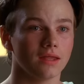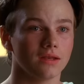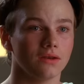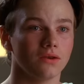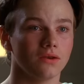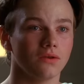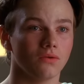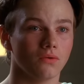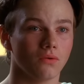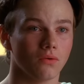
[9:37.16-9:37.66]

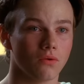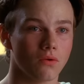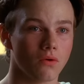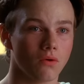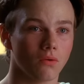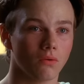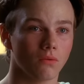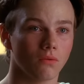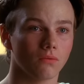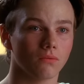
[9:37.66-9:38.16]
And
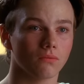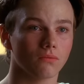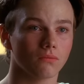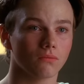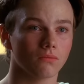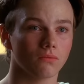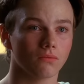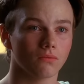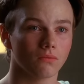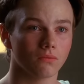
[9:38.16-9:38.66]

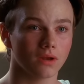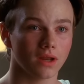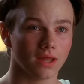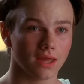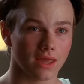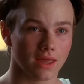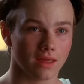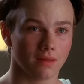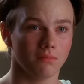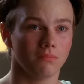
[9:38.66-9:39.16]
what I
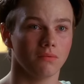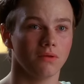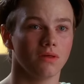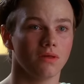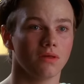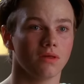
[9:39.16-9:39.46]
am